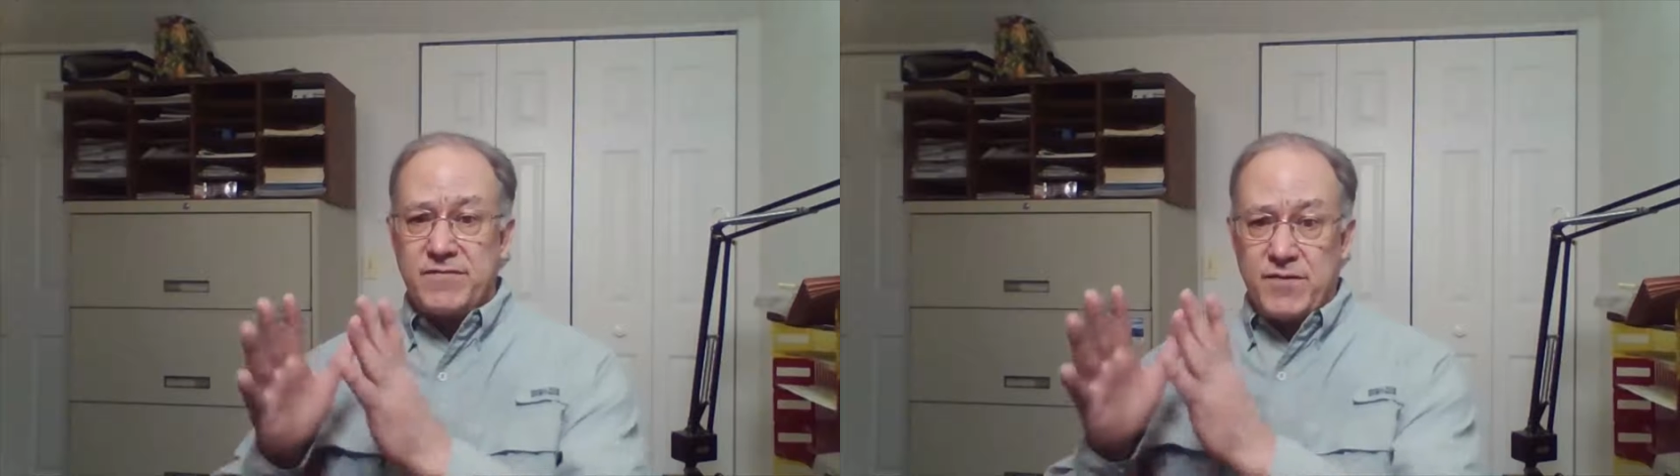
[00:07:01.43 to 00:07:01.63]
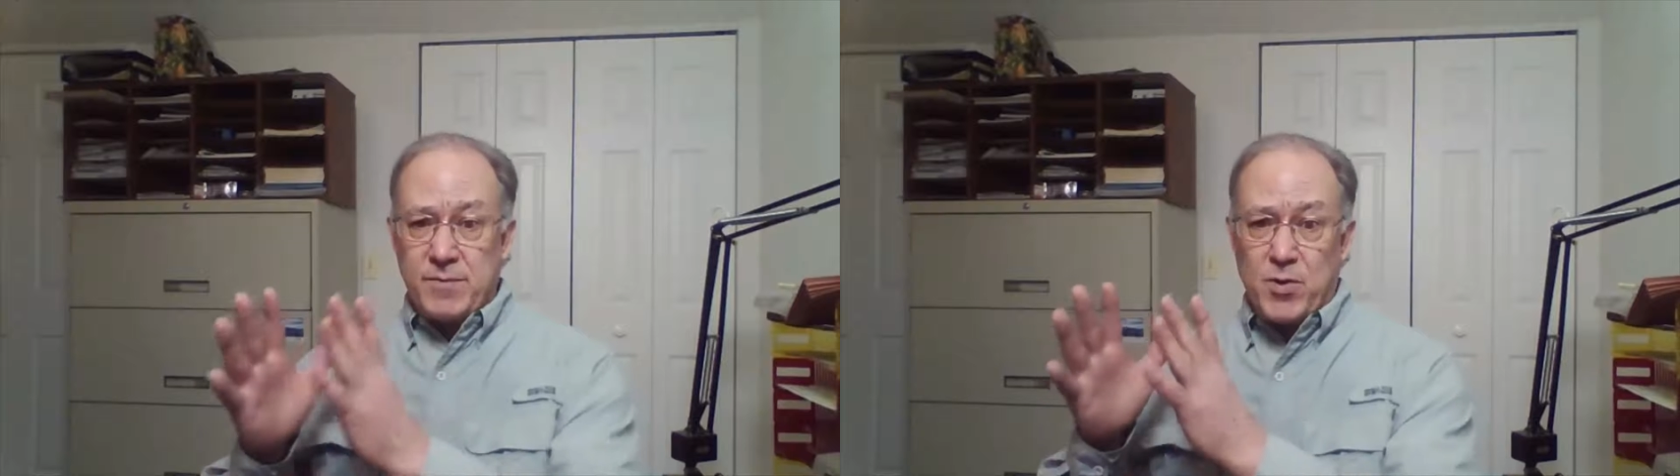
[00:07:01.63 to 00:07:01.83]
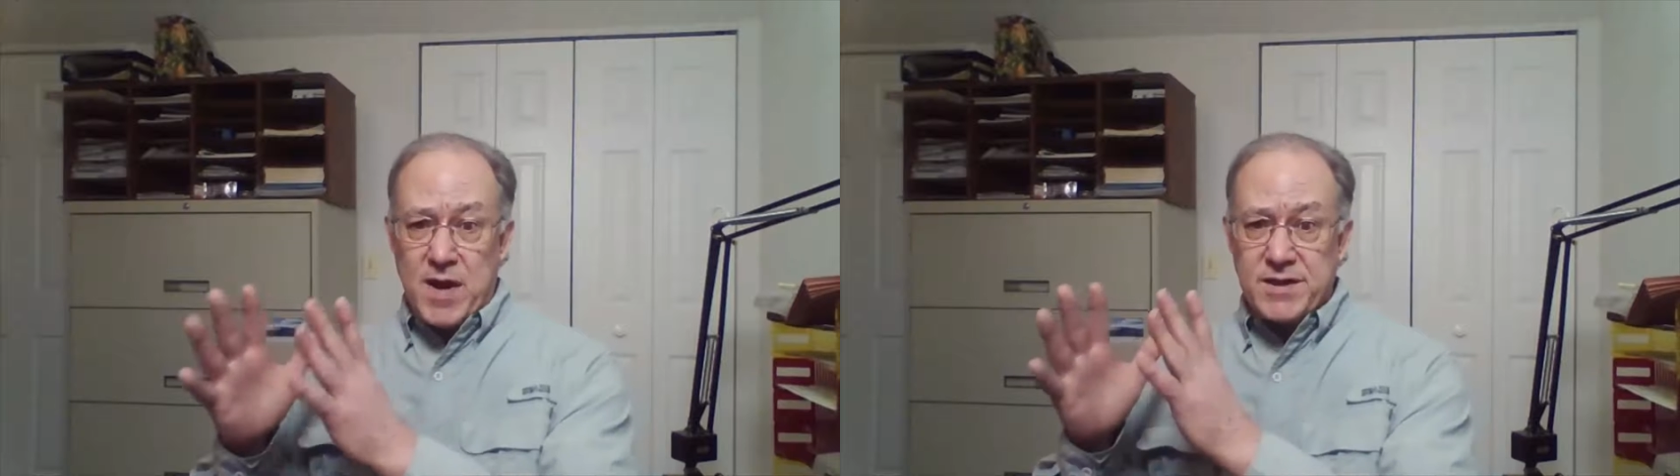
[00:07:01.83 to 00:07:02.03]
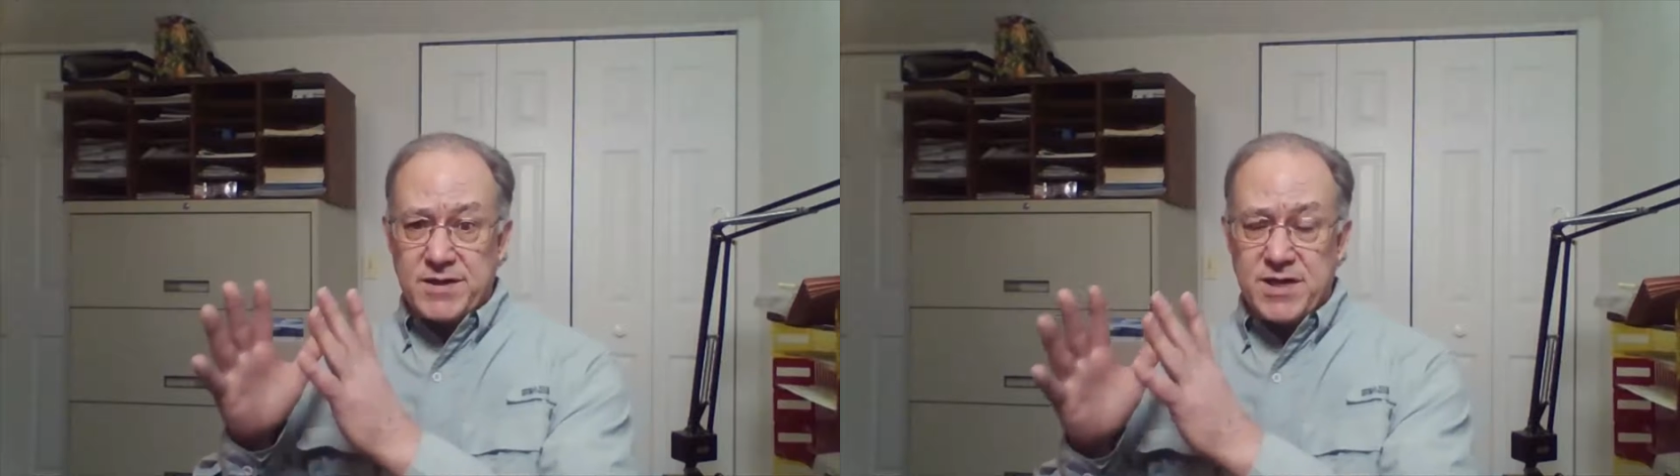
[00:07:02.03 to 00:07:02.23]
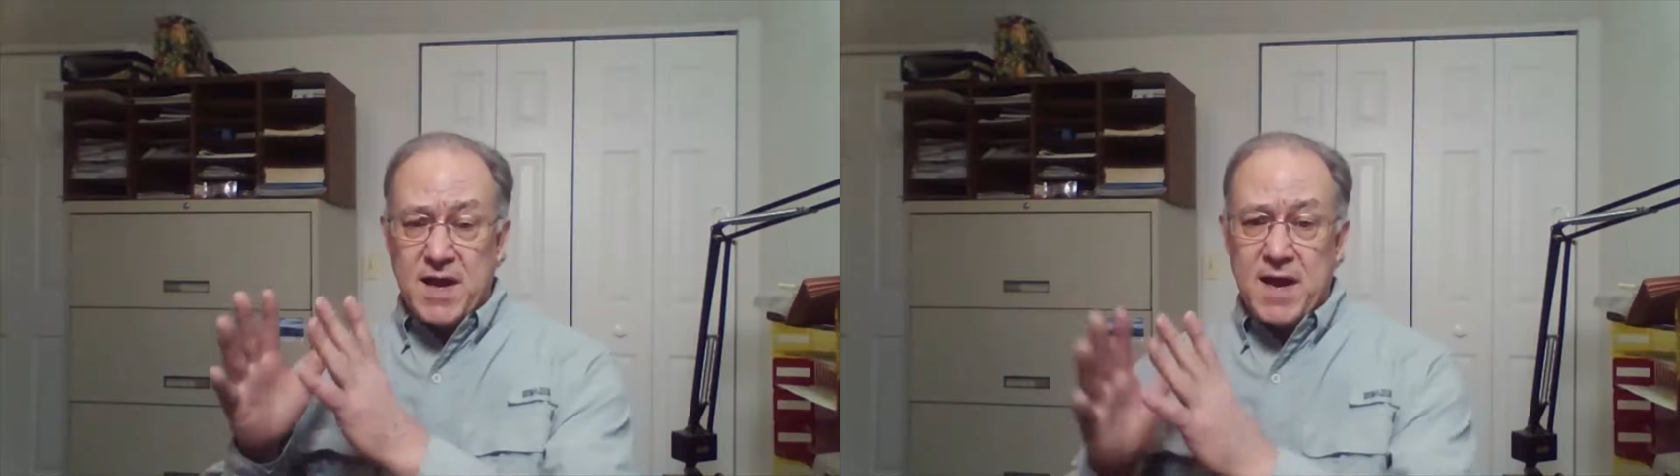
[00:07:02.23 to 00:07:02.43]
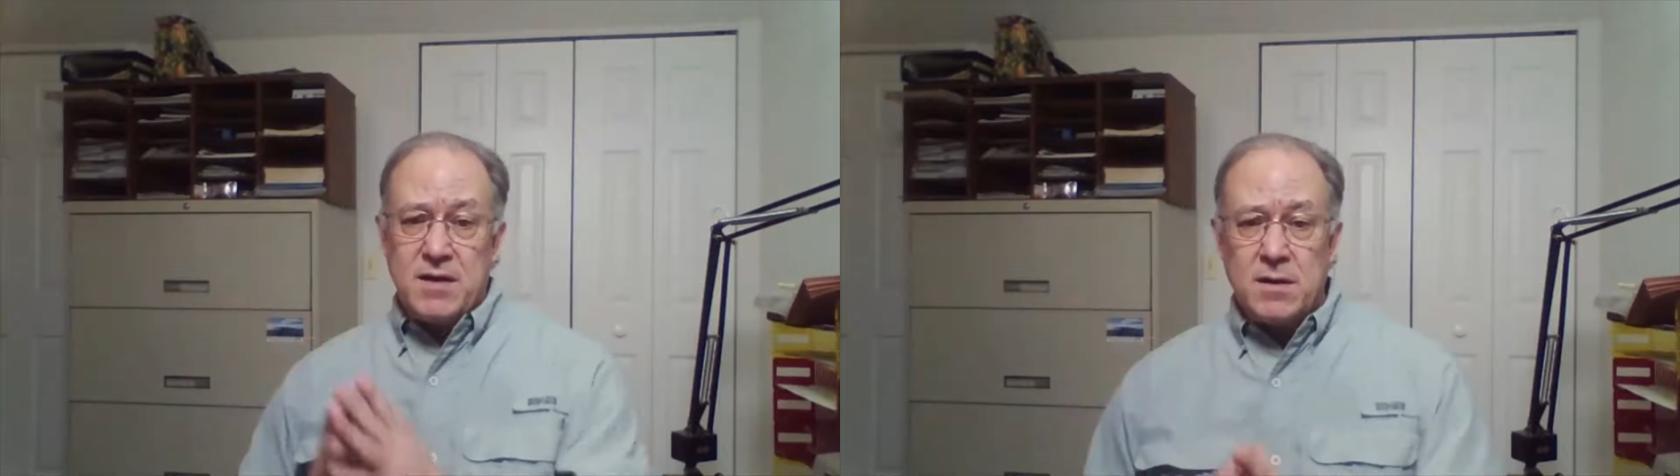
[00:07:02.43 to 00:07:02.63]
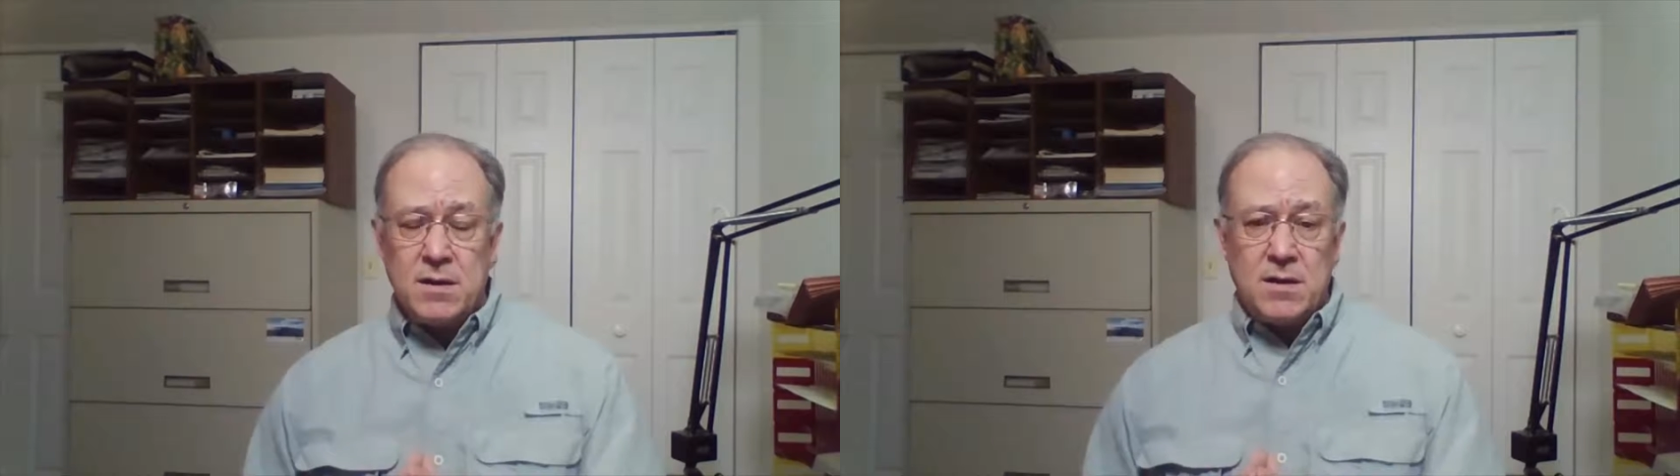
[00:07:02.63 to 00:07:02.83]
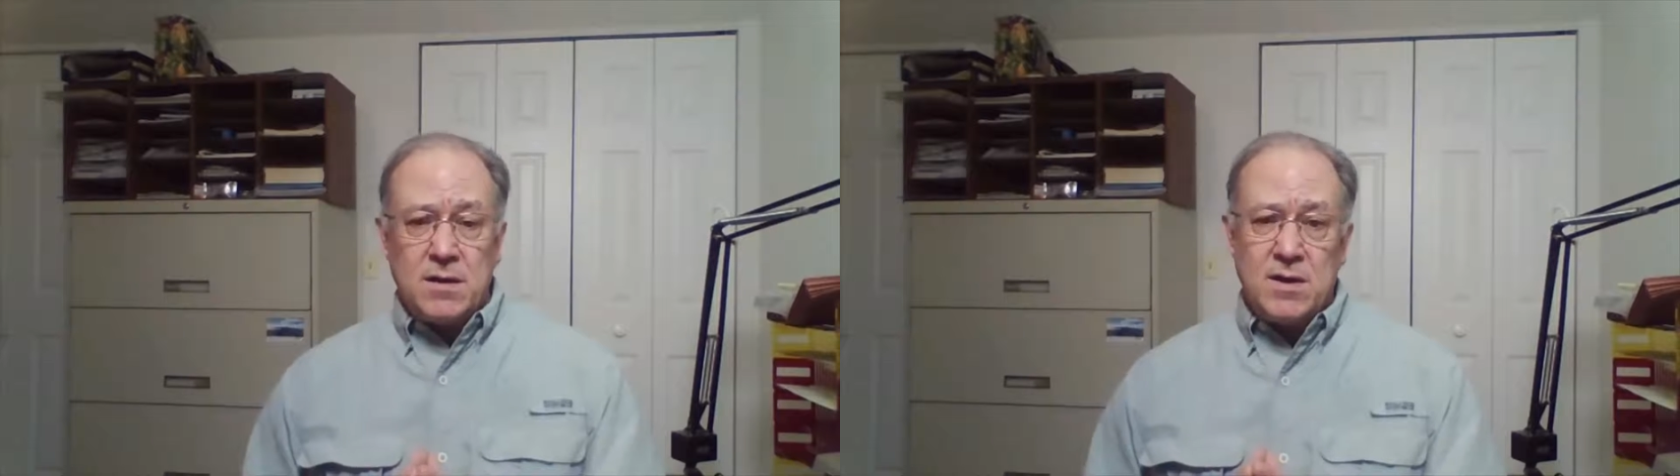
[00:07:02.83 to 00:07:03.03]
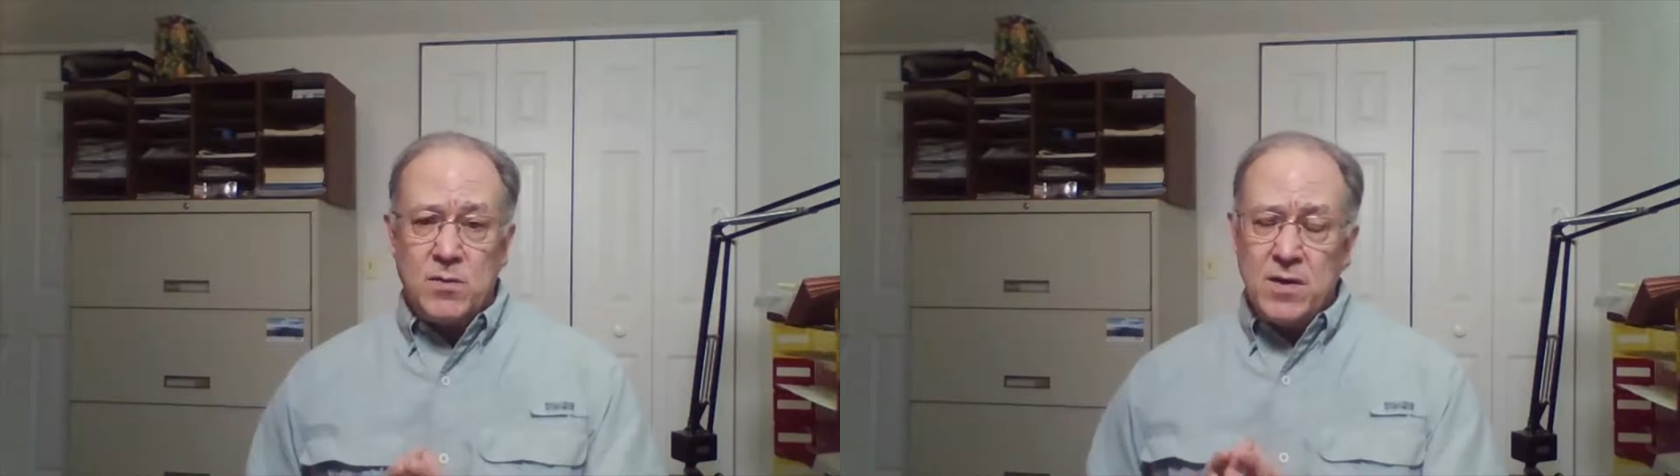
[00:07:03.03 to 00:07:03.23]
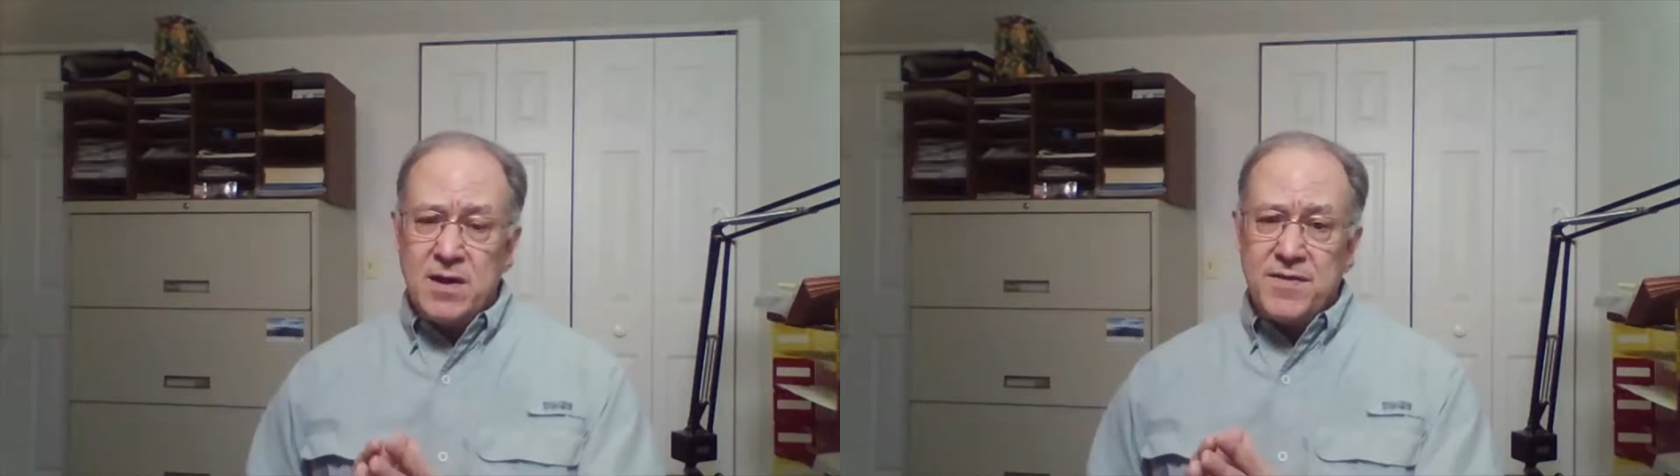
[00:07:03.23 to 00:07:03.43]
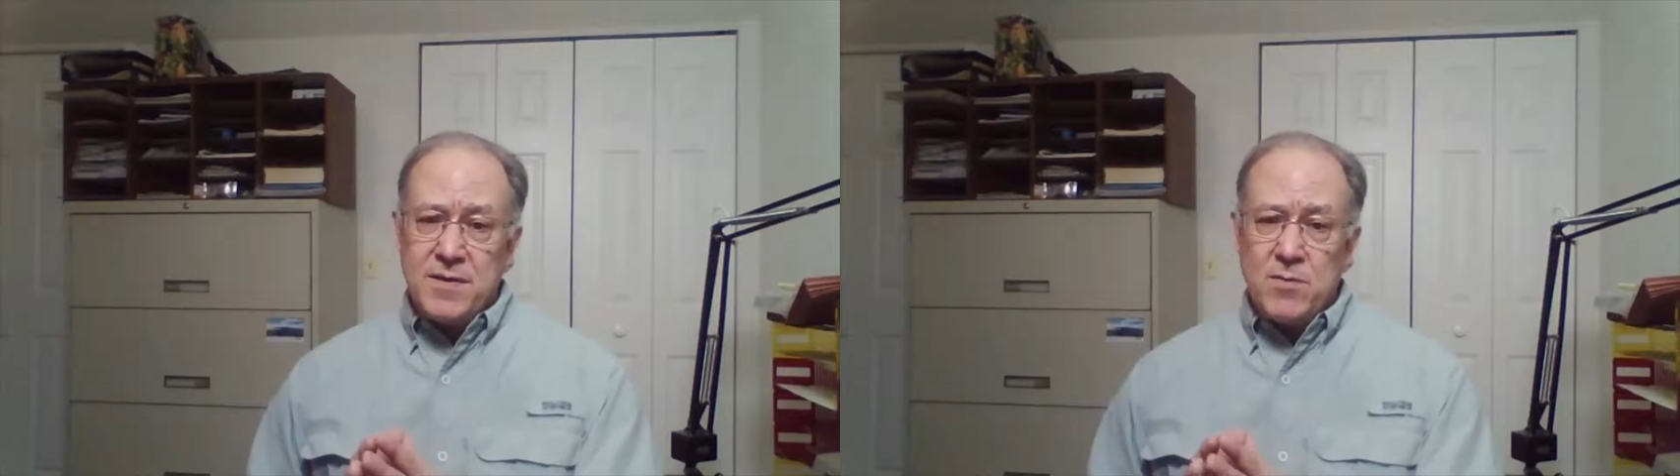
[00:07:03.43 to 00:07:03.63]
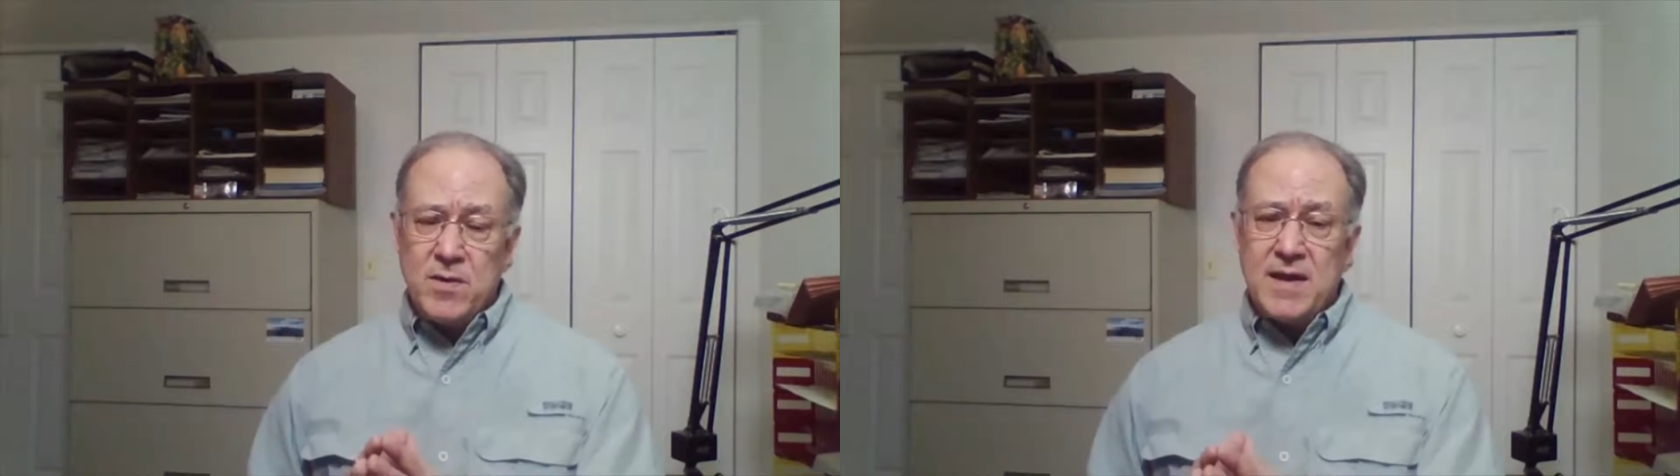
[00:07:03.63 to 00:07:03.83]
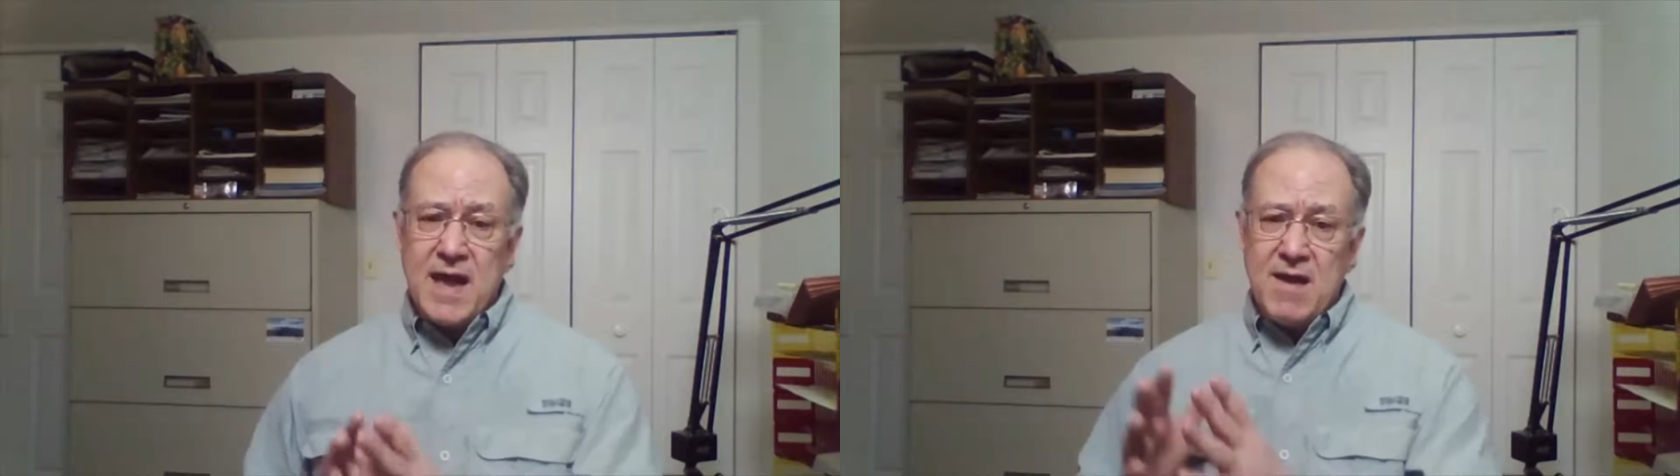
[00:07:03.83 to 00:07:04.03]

of the product side? And really